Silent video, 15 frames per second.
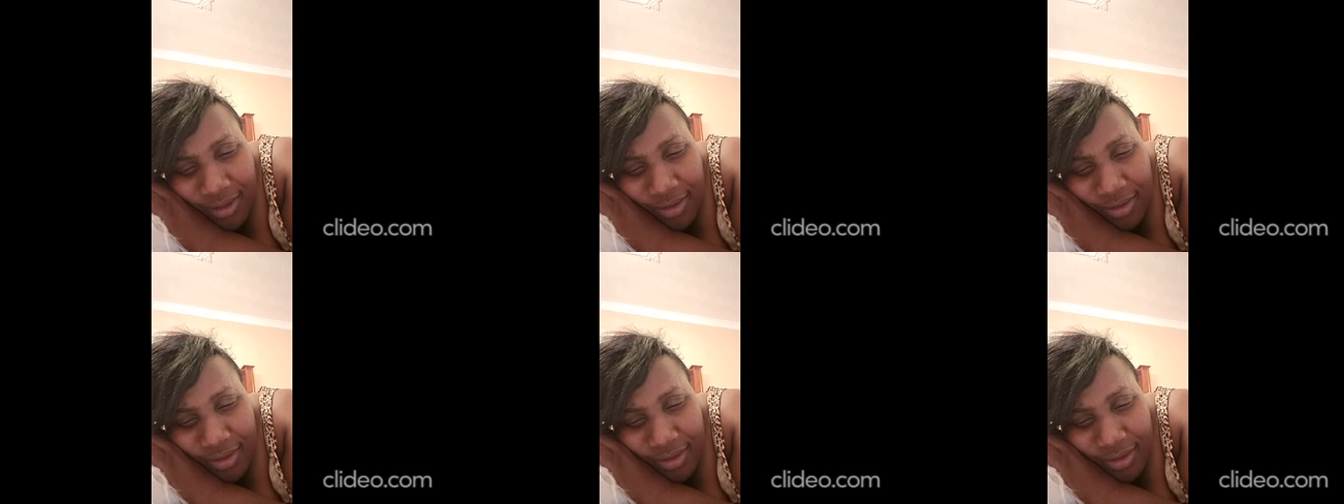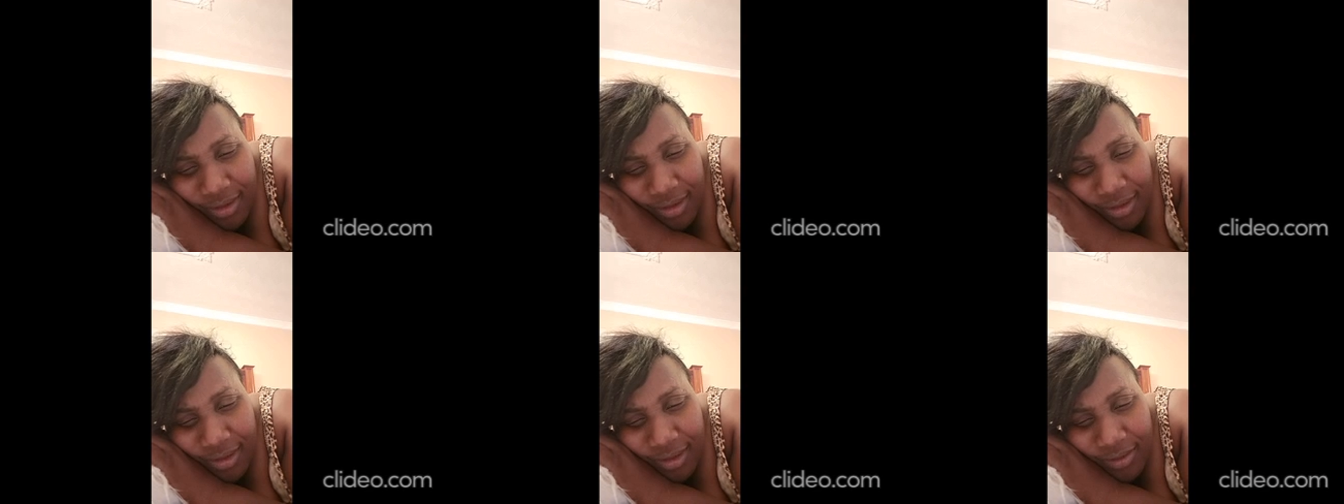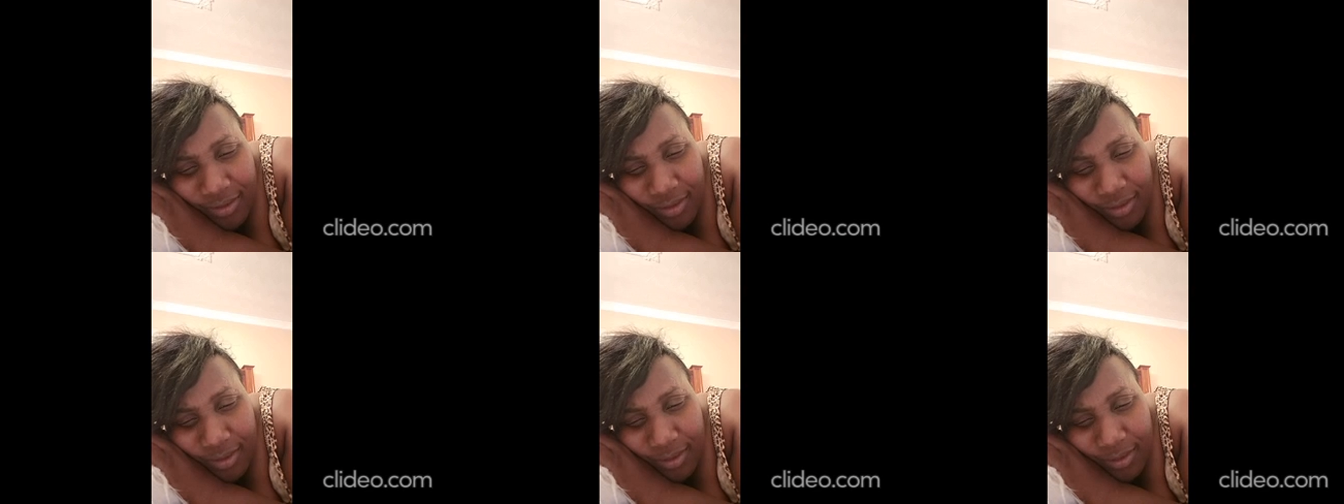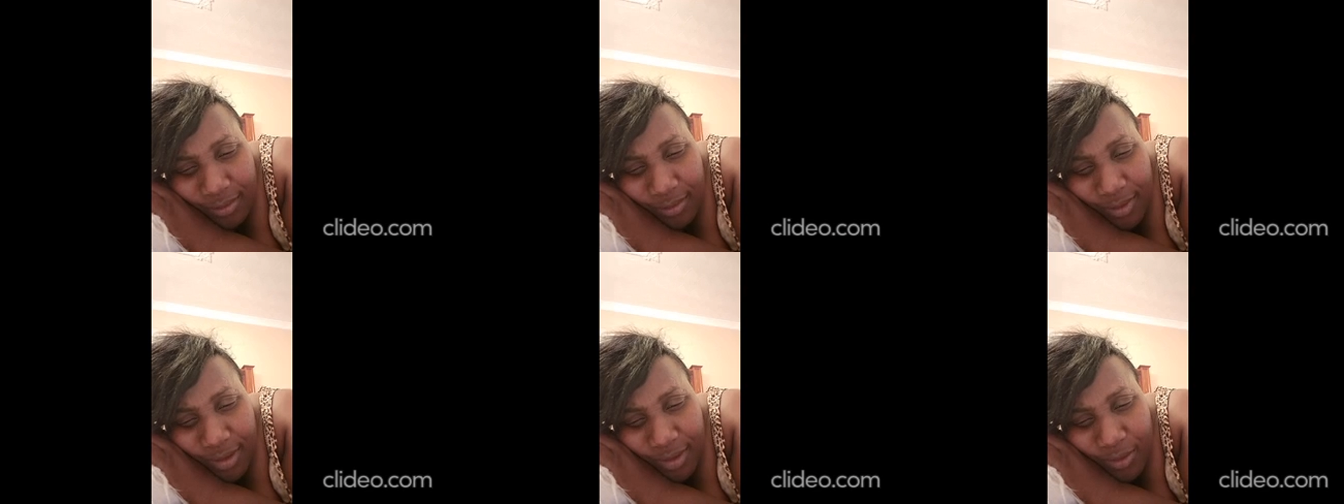13
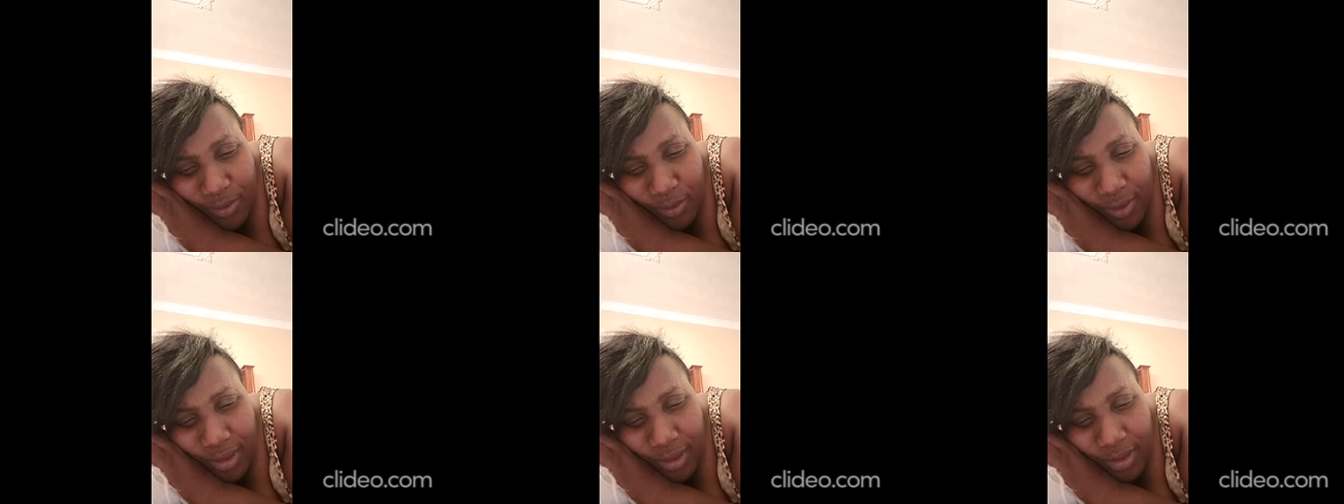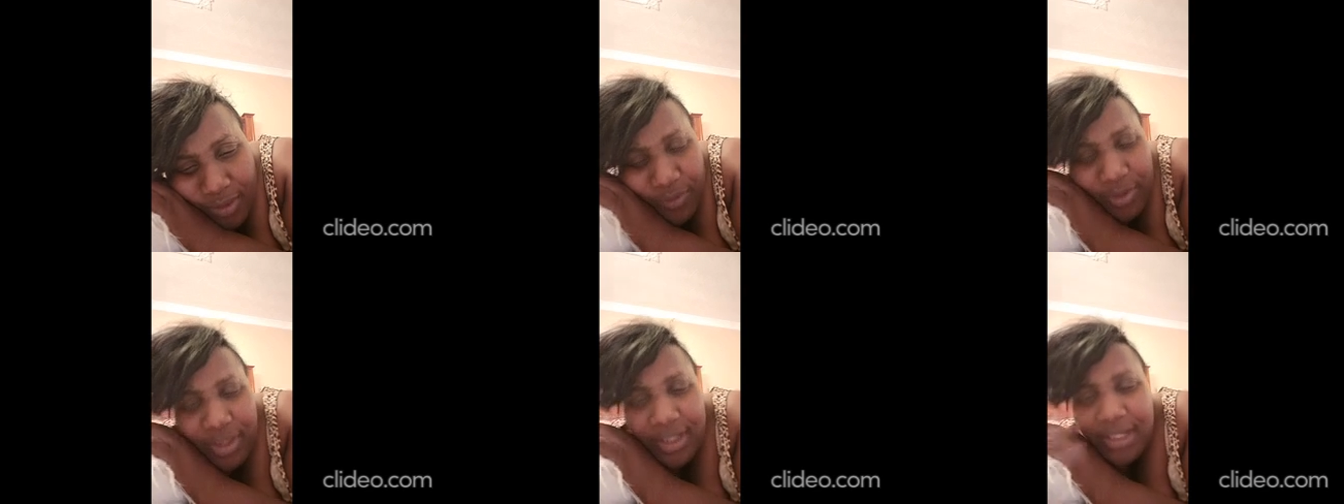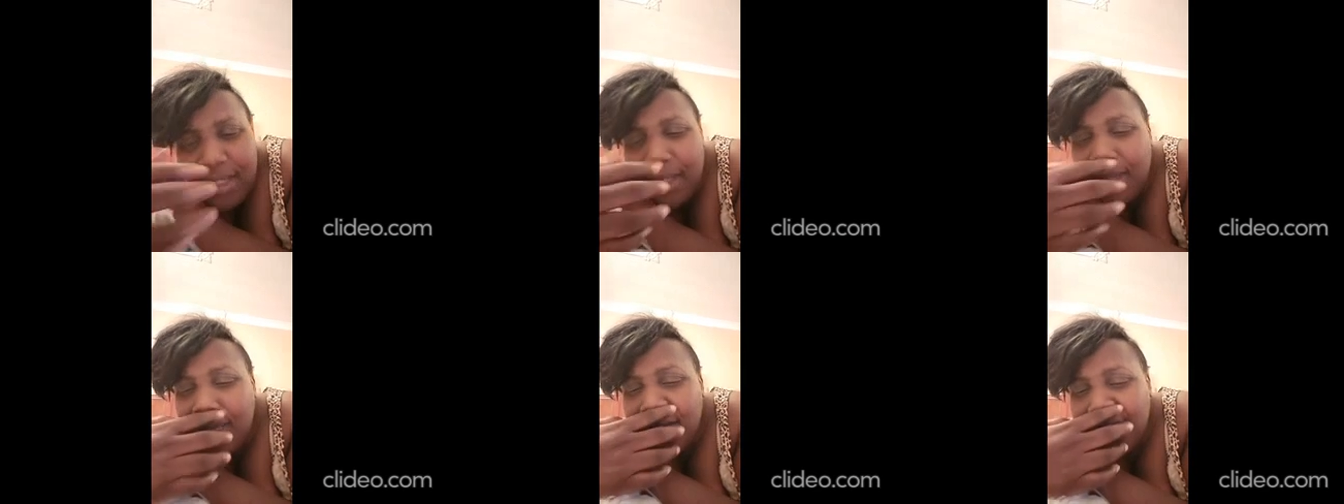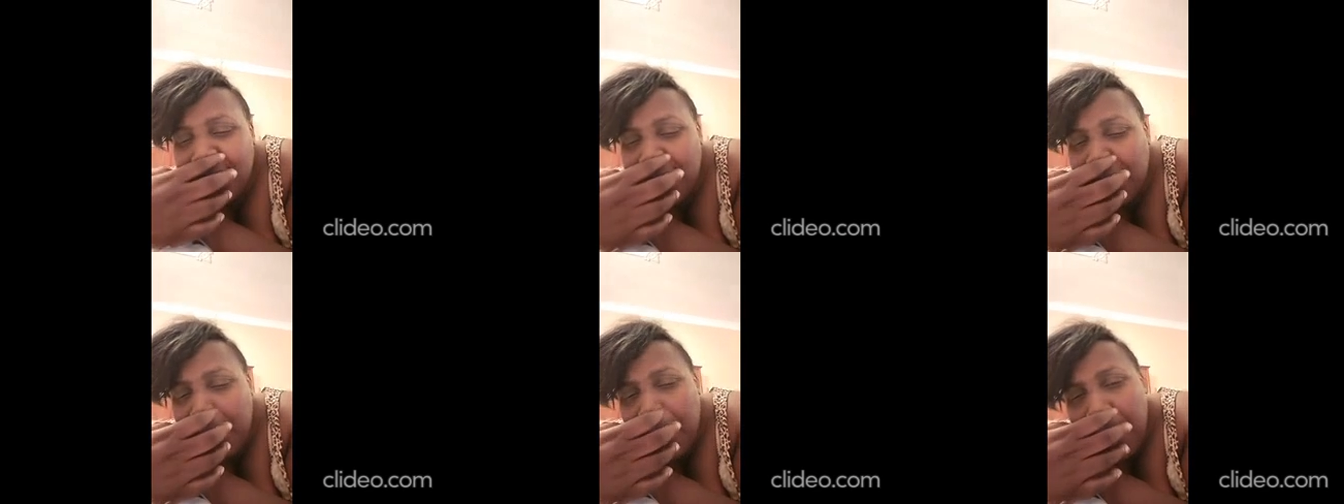BU when you're ready. You're
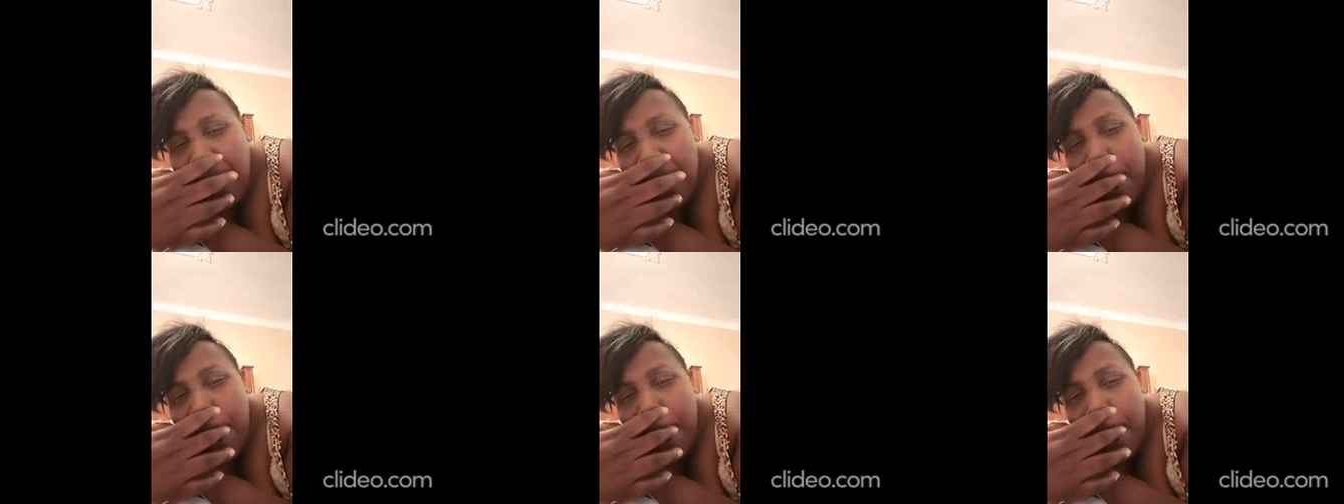there.